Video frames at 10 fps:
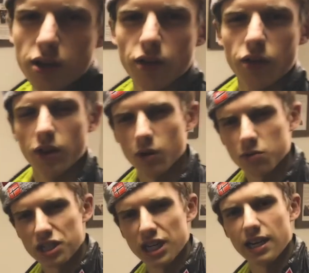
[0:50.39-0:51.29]
no
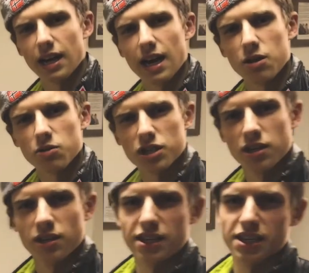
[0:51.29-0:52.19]
chilling lounge
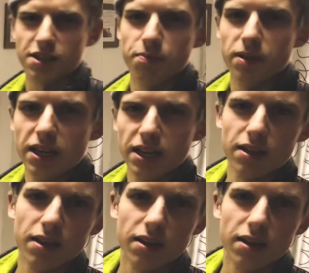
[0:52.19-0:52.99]
is complete